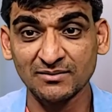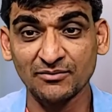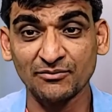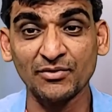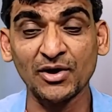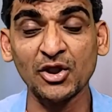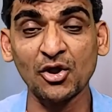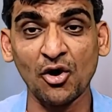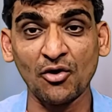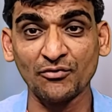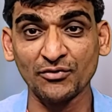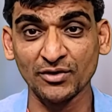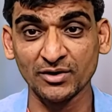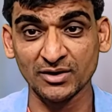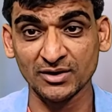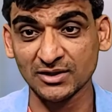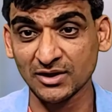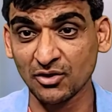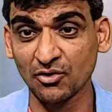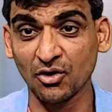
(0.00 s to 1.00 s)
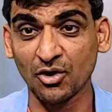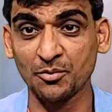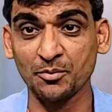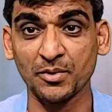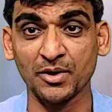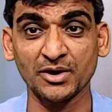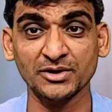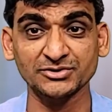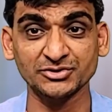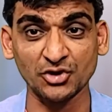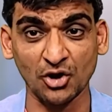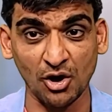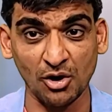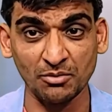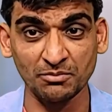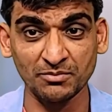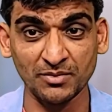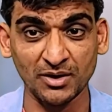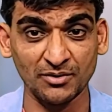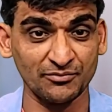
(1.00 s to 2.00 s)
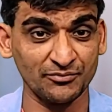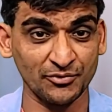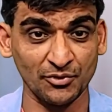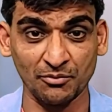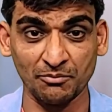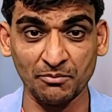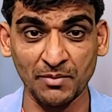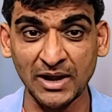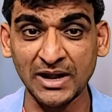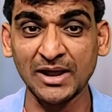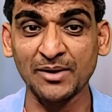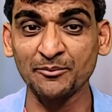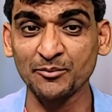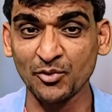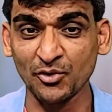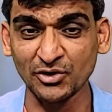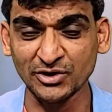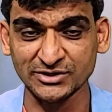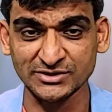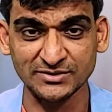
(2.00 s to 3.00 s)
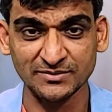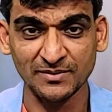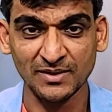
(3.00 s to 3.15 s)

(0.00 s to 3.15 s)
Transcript: very often in the corporate job from many employees.